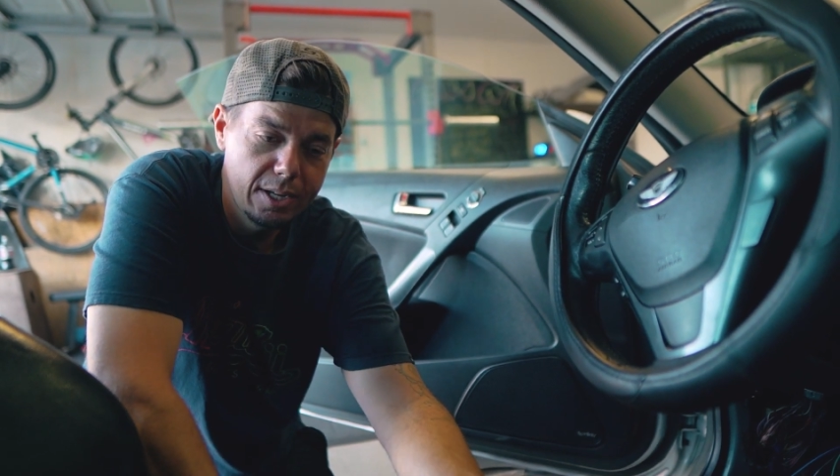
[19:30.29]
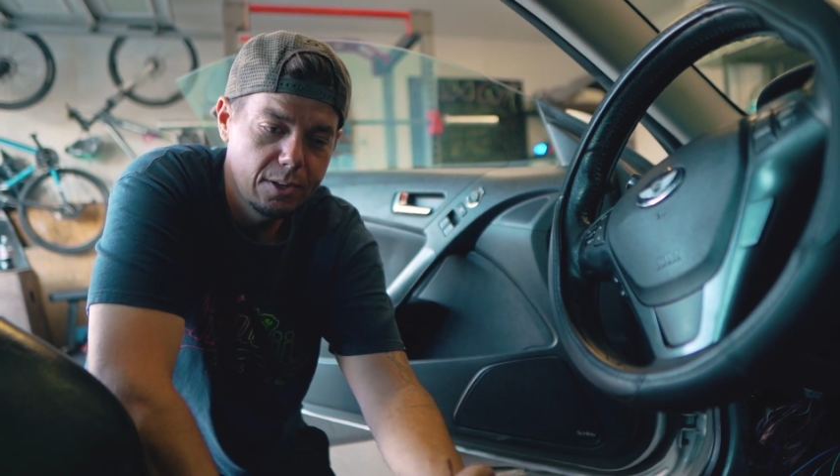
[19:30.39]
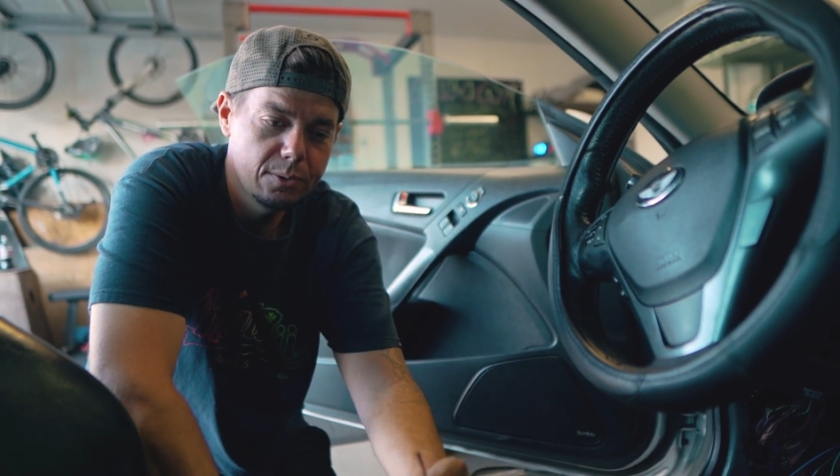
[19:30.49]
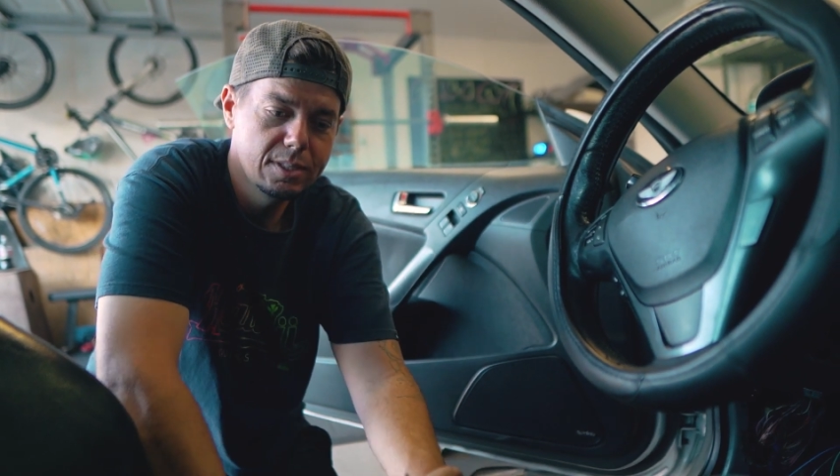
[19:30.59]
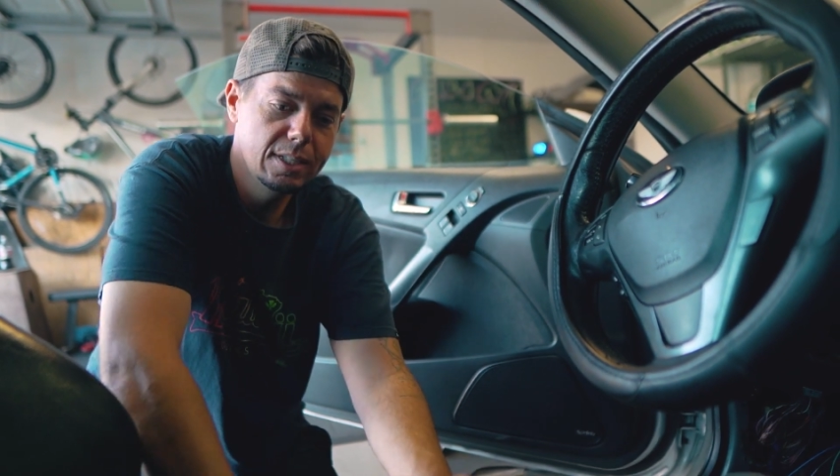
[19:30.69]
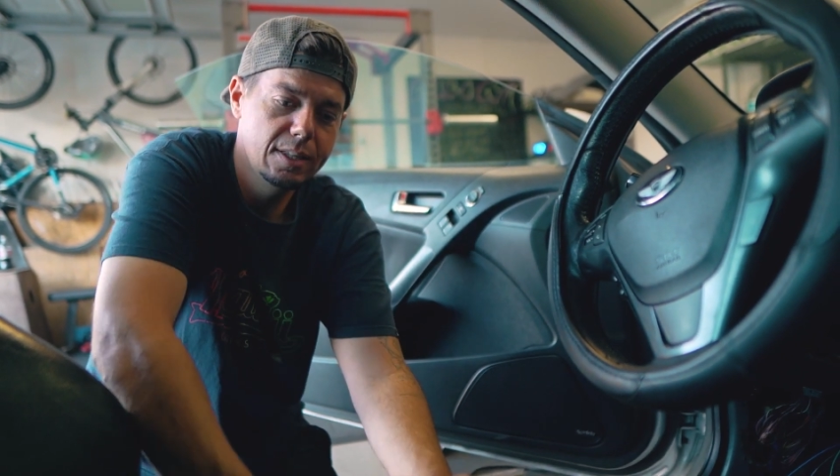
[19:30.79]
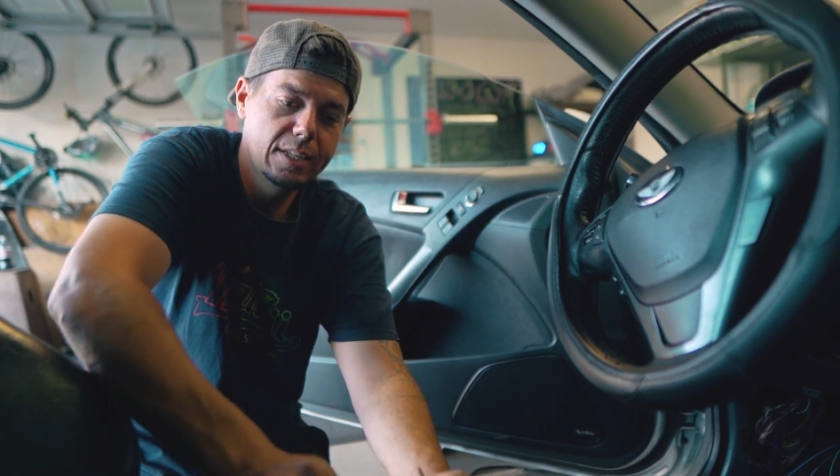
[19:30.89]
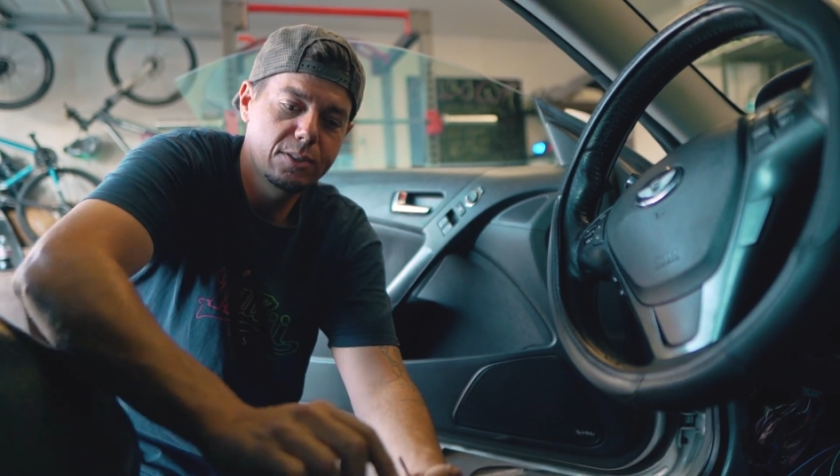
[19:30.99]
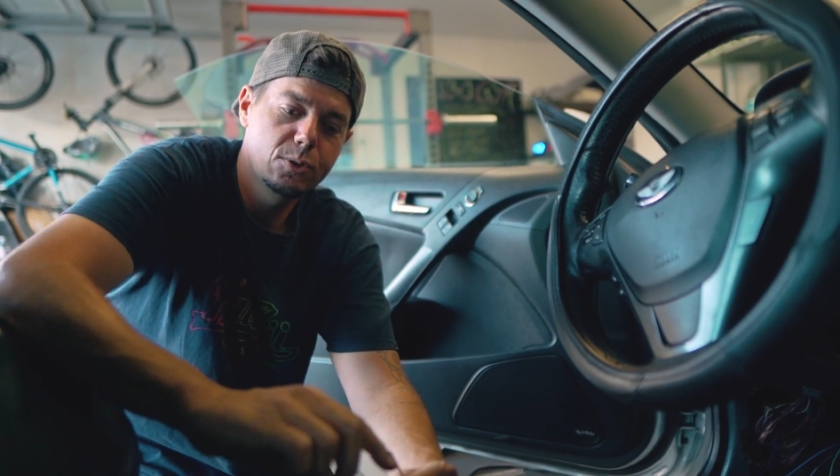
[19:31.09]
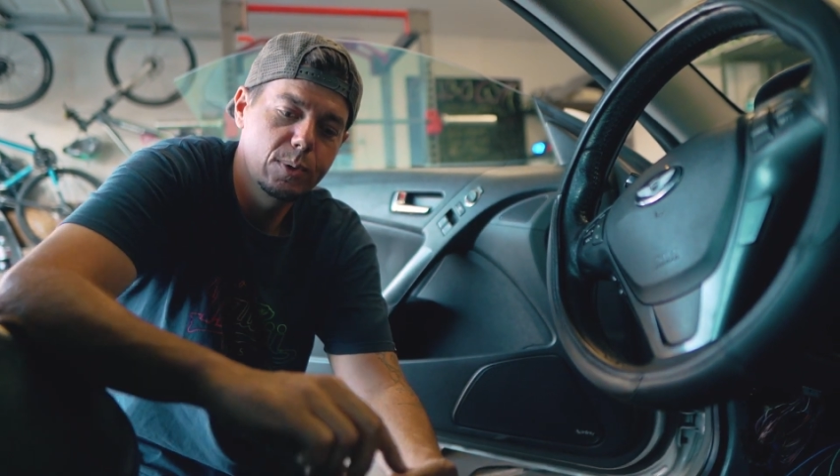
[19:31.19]
You don't see
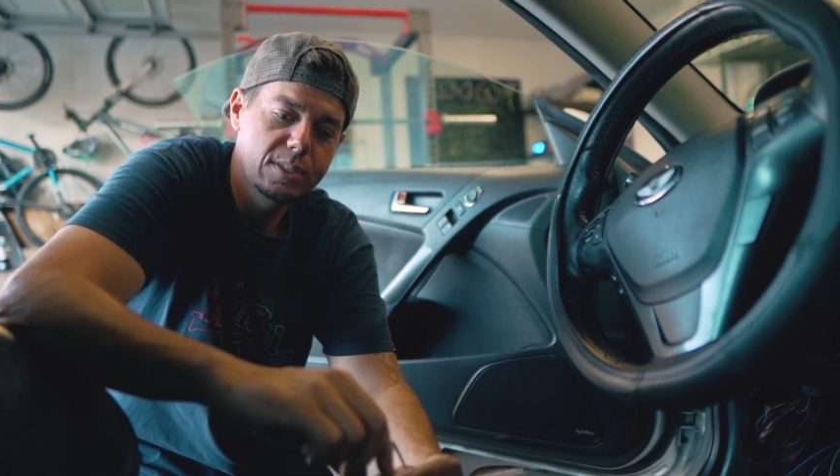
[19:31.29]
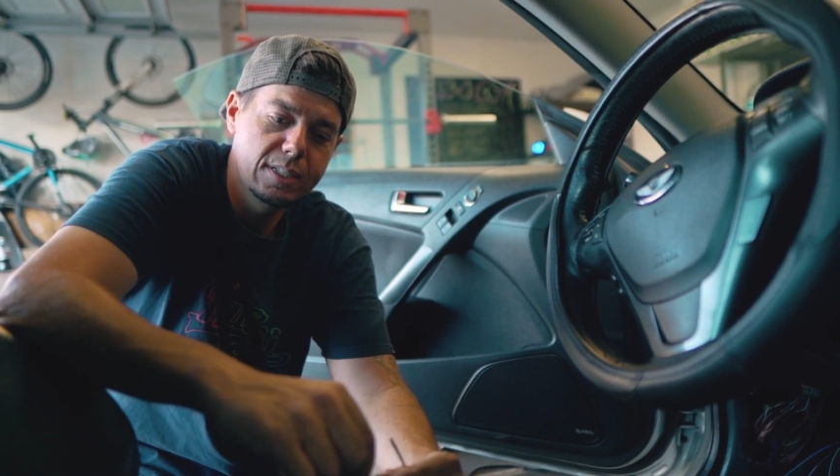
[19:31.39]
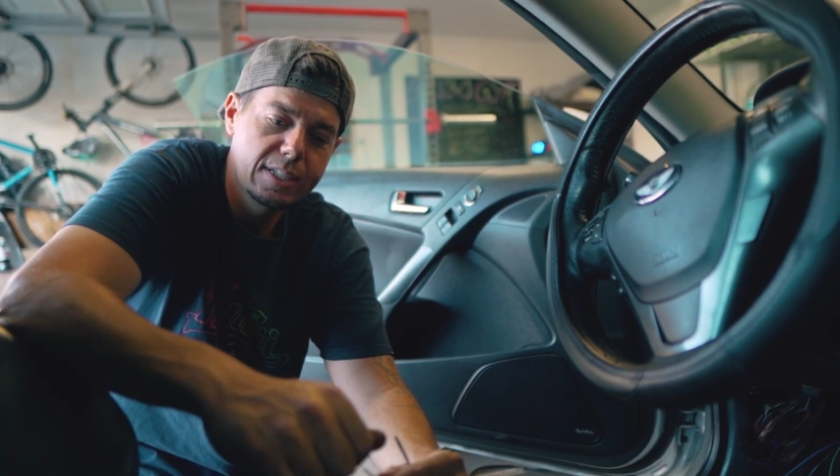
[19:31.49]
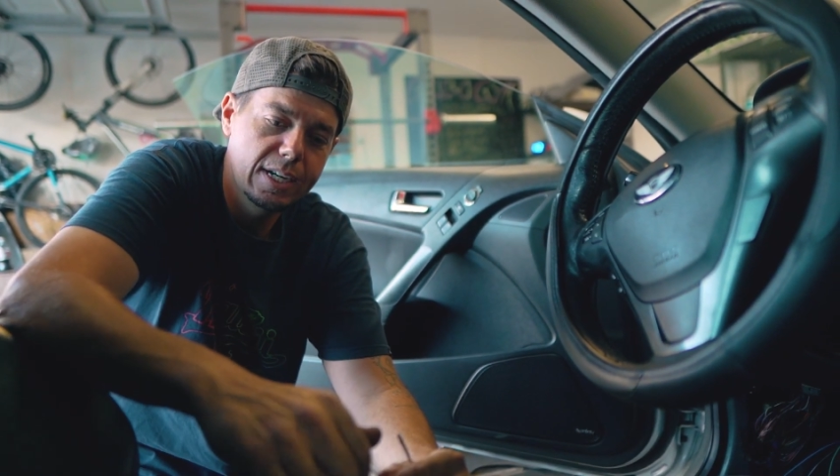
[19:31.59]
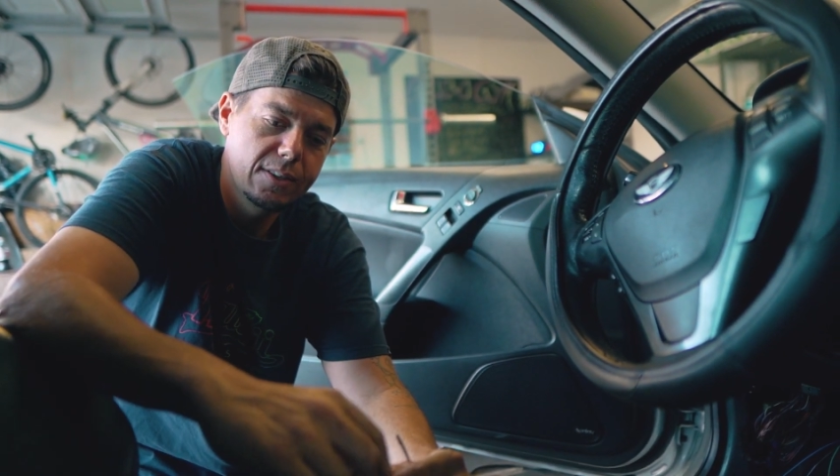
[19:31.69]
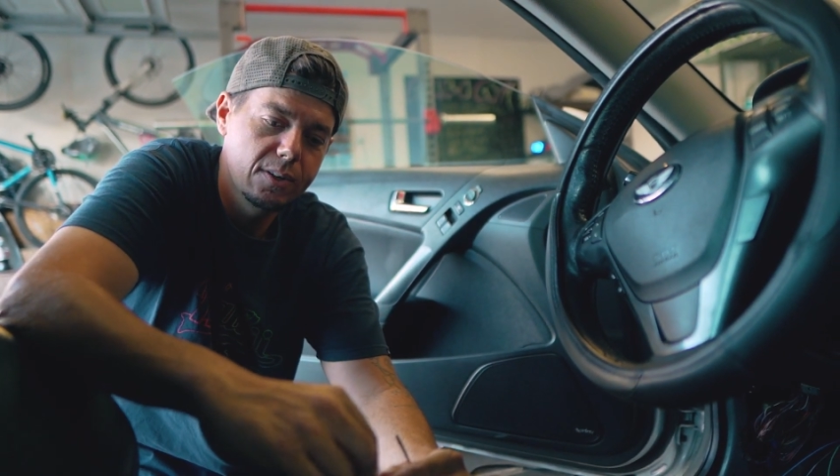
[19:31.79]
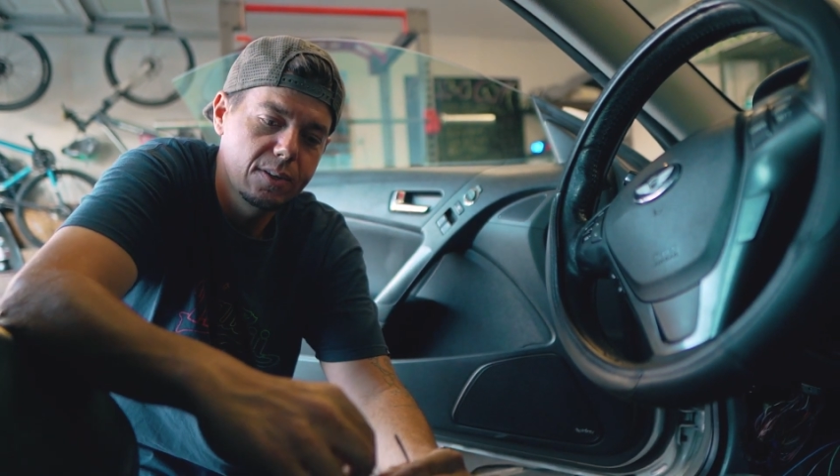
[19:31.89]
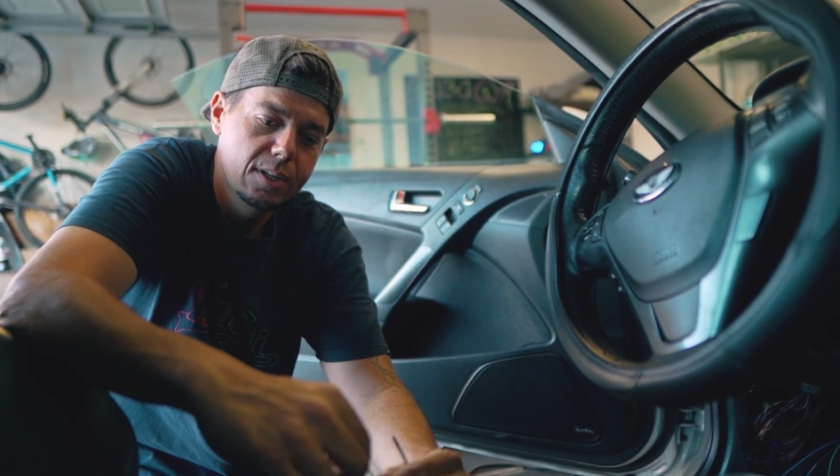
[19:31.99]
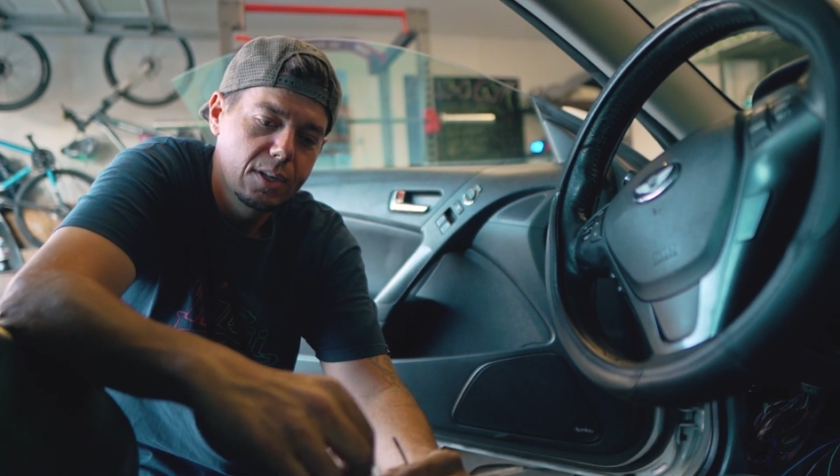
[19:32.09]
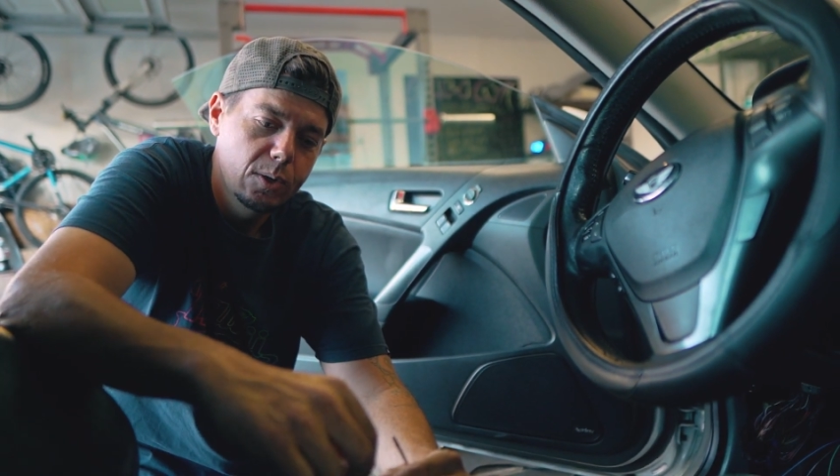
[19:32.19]
things twisted together